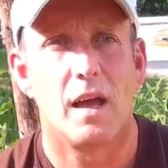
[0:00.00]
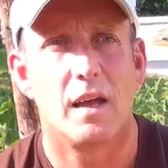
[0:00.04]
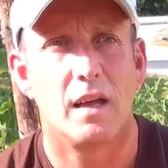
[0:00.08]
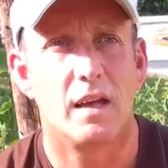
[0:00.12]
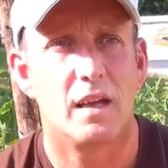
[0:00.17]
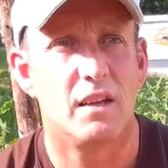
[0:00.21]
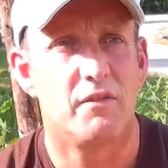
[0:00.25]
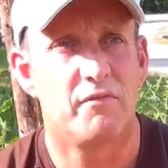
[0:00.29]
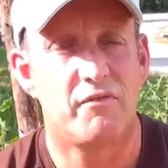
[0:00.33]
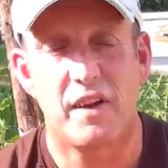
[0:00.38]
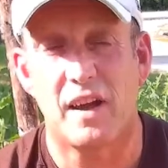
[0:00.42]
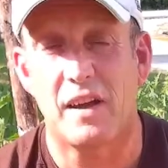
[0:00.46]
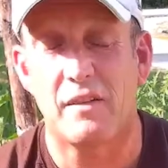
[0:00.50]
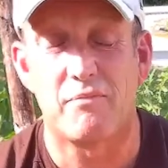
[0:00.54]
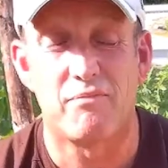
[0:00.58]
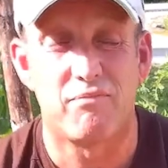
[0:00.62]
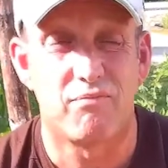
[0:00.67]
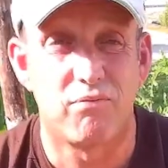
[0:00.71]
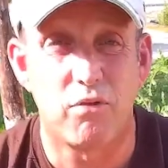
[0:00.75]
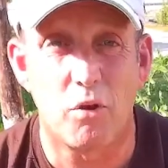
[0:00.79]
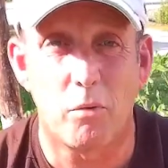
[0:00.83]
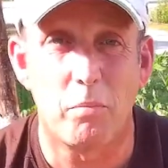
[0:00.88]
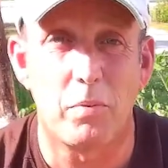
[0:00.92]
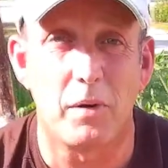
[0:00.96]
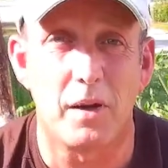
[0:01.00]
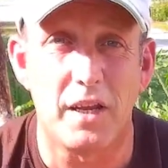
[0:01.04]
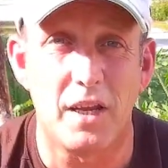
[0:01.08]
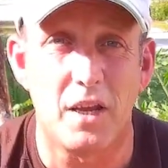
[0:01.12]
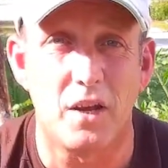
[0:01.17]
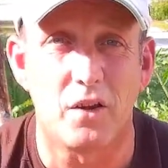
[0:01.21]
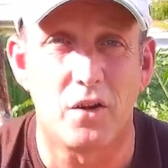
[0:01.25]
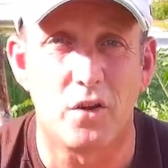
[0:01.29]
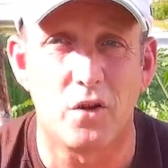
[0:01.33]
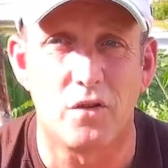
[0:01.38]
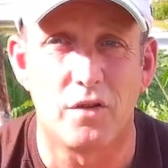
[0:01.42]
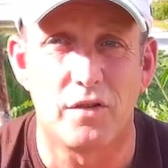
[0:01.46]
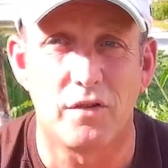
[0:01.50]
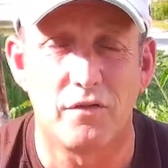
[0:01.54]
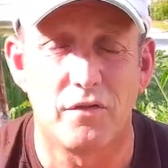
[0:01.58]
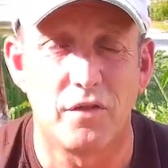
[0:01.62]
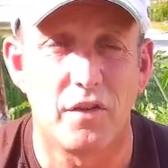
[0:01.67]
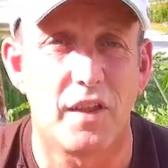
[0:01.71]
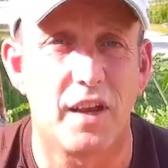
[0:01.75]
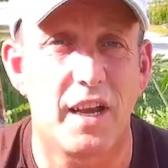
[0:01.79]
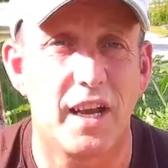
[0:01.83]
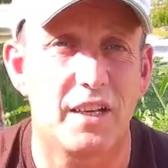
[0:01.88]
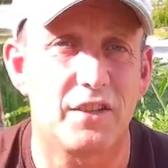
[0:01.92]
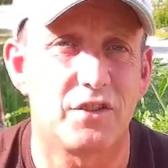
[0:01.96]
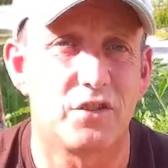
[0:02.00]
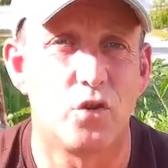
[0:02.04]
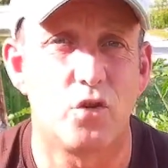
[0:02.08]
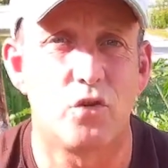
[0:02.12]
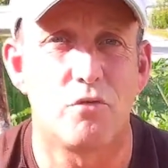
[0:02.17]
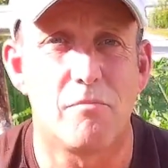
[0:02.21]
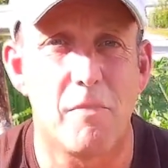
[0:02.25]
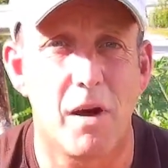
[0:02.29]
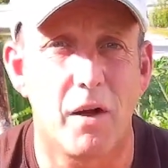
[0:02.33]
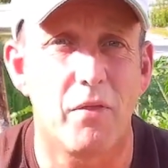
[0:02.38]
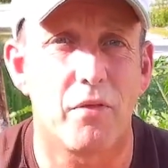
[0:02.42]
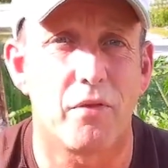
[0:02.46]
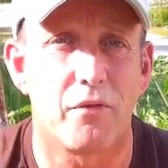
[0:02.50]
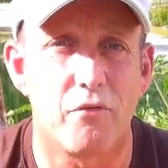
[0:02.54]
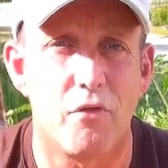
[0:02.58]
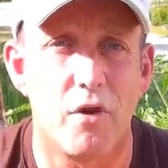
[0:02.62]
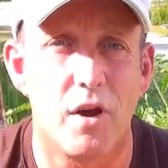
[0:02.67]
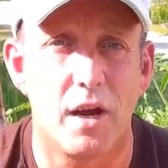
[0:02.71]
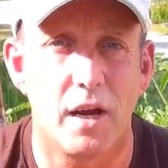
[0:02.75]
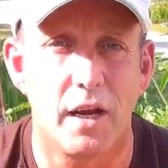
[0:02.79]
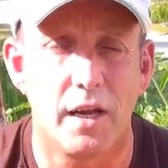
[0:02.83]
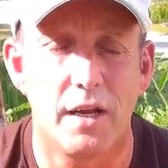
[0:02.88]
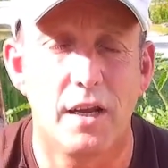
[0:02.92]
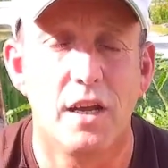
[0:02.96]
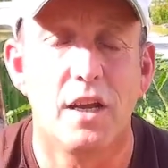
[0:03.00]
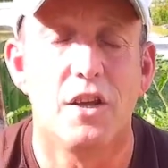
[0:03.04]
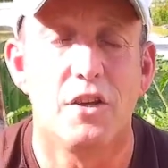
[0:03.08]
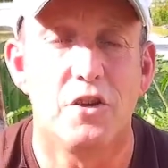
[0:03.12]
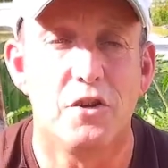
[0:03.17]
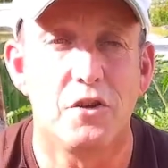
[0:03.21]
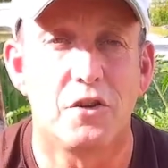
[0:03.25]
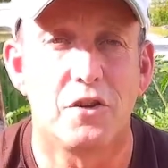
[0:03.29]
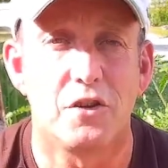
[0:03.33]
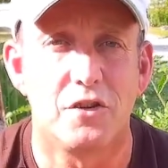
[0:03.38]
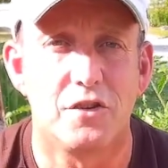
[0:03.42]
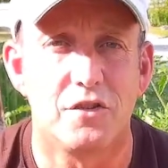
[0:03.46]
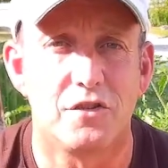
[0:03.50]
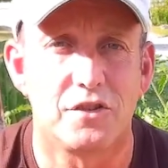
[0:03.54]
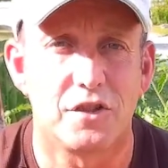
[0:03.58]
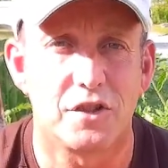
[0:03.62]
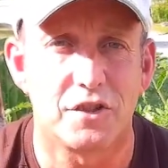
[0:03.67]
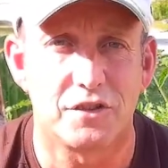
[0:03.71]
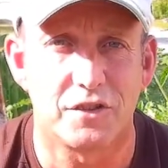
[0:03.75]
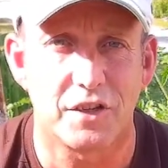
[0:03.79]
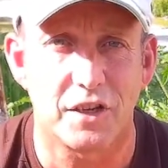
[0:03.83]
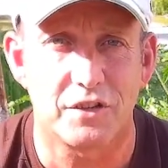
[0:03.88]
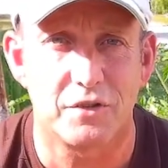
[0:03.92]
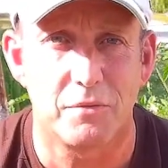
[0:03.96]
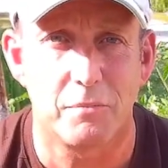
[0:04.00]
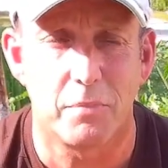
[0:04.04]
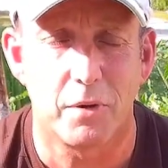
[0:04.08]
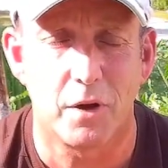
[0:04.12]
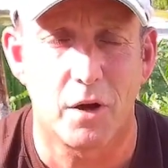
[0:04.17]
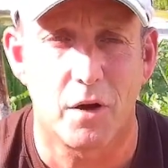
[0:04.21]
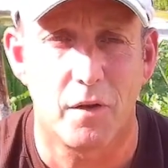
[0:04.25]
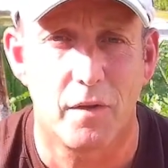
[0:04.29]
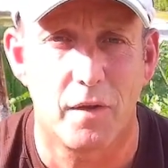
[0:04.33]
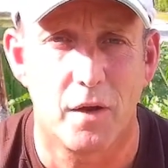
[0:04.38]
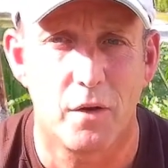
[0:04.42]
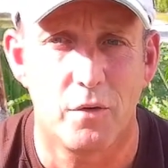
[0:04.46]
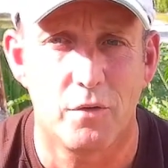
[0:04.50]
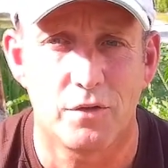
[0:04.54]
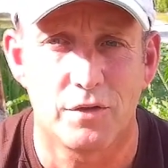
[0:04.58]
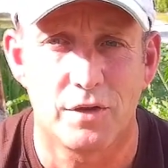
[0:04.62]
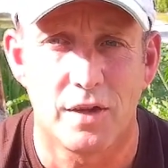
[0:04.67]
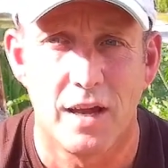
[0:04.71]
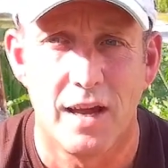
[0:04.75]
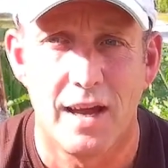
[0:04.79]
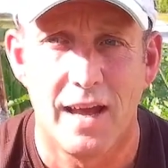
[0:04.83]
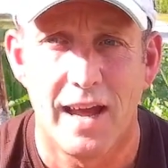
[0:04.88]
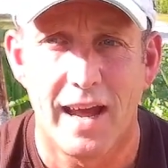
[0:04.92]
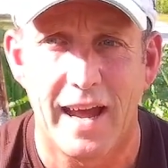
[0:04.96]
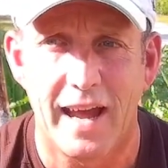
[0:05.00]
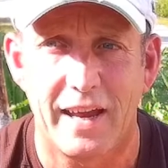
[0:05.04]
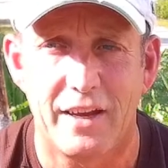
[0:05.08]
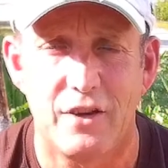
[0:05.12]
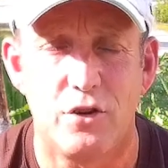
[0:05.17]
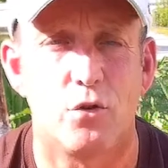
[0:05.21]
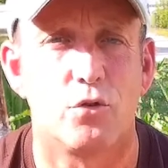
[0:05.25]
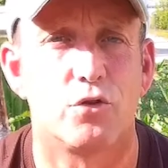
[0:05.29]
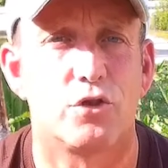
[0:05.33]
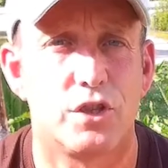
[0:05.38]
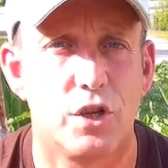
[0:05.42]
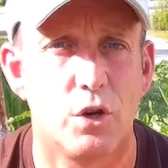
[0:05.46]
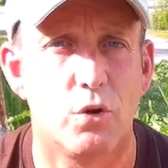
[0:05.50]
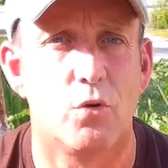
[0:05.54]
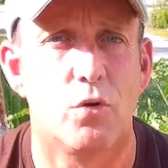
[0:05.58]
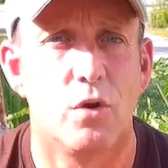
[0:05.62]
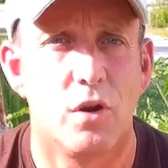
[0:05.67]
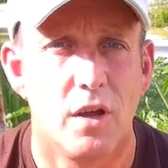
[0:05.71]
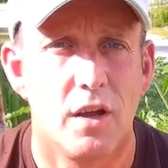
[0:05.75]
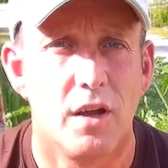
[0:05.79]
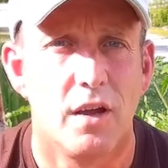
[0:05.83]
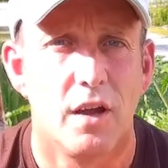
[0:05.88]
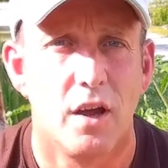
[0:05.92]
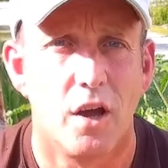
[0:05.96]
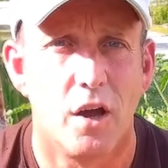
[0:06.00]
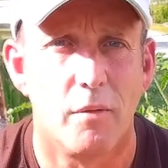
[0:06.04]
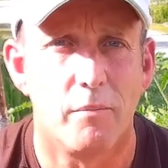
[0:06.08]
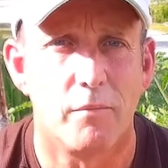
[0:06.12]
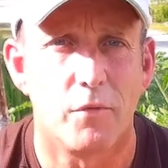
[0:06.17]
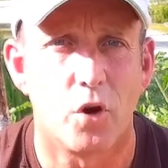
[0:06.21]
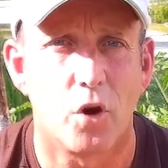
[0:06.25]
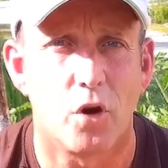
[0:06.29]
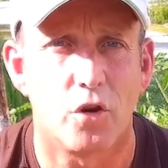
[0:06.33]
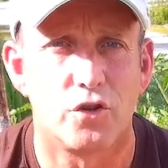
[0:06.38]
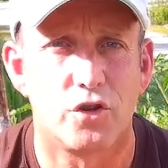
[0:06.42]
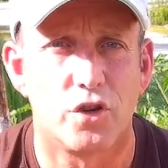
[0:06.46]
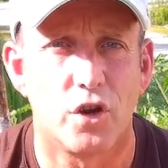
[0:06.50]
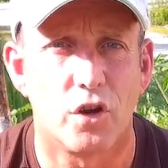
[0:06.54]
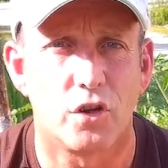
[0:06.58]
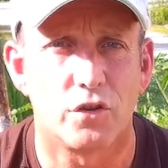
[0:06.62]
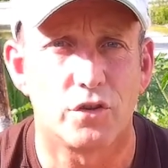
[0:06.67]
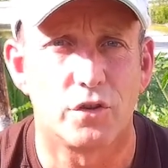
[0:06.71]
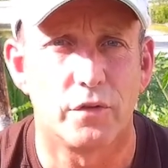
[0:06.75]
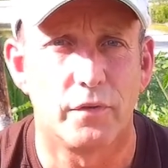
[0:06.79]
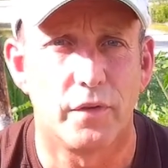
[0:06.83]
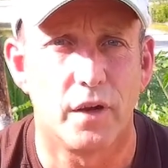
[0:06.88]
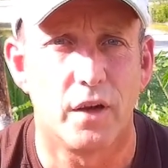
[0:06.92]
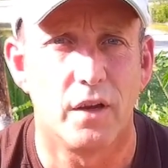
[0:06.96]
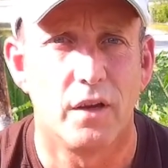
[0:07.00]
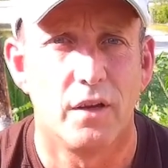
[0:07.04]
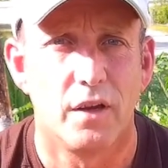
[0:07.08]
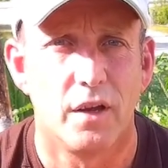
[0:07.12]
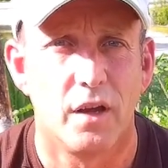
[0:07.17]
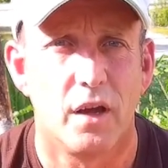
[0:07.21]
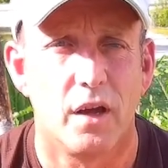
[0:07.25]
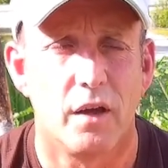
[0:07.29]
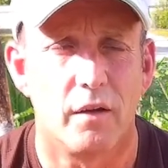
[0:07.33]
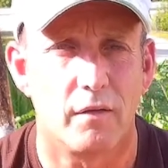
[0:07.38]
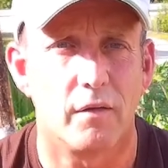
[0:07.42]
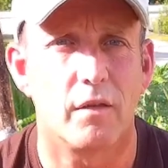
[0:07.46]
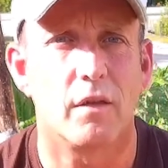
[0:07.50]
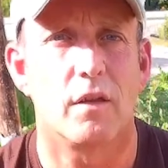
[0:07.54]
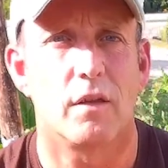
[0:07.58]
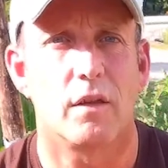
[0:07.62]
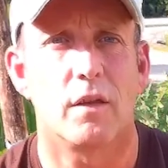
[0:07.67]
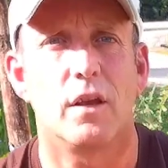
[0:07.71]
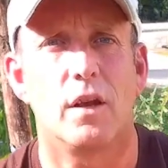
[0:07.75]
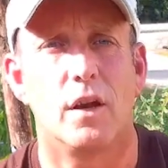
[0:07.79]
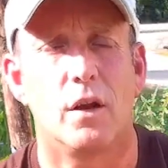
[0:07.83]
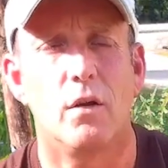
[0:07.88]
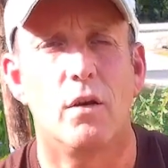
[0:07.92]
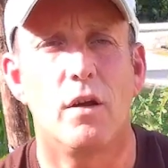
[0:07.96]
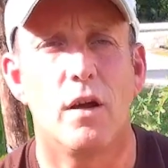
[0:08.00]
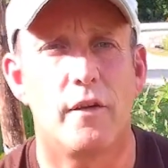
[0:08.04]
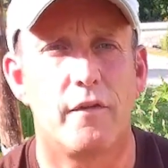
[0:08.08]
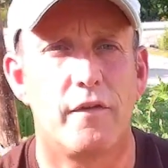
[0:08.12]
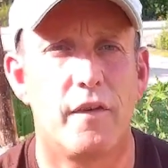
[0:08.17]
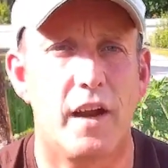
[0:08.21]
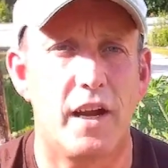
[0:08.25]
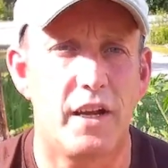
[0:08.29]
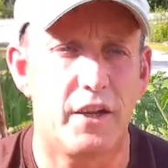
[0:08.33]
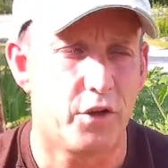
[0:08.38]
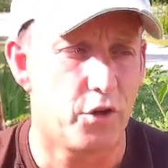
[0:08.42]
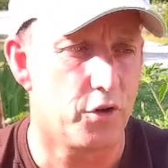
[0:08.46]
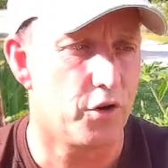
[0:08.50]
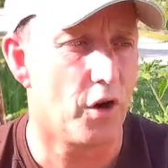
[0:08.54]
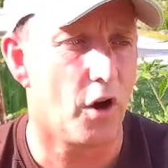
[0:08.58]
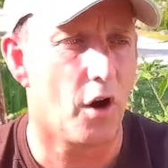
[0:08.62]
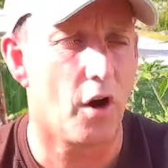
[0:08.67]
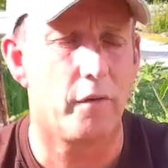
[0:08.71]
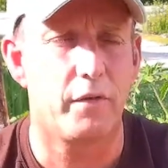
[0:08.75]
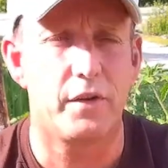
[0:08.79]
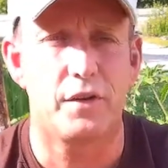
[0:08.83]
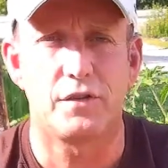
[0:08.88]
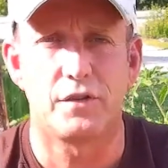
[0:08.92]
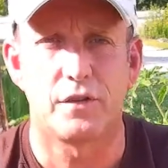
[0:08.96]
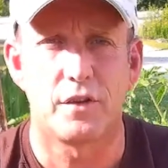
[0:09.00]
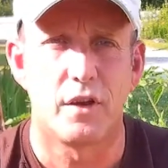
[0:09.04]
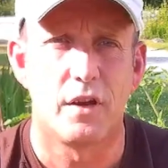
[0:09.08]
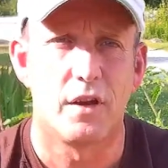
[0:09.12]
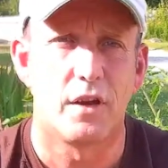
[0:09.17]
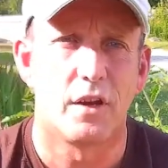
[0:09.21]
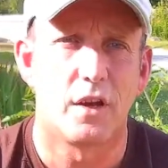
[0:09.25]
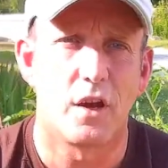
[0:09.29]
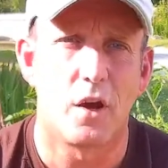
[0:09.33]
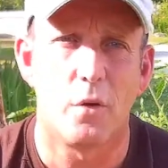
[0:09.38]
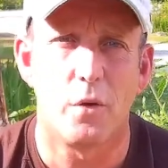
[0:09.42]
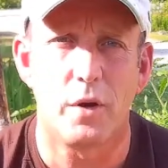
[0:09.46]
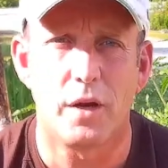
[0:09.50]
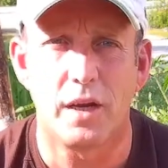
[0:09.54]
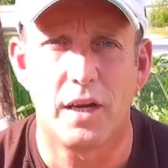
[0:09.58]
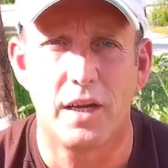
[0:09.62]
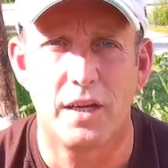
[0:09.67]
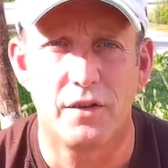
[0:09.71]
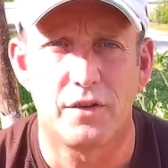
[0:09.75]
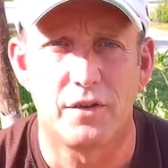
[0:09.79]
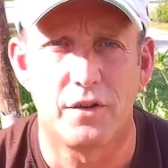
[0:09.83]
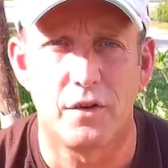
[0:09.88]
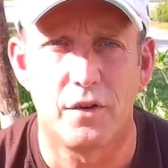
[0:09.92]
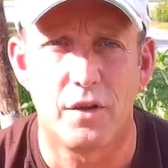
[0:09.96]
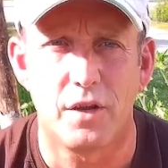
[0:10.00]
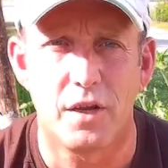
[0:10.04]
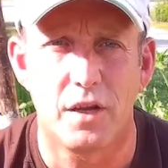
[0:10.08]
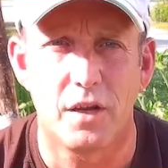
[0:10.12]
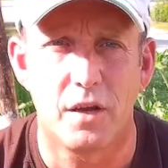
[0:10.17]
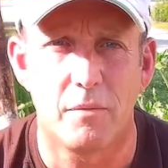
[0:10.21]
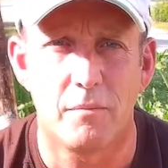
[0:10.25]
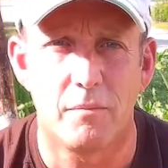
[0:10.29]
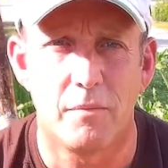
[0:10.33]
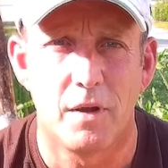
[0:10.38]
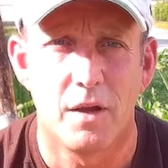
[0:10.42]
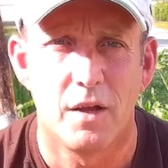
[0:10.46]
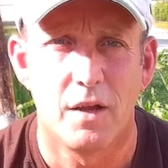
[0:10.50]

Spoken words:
In fact, probably for the next good month really, you can succession plant those, and you'll still got a chance of a fairly good harvest going into the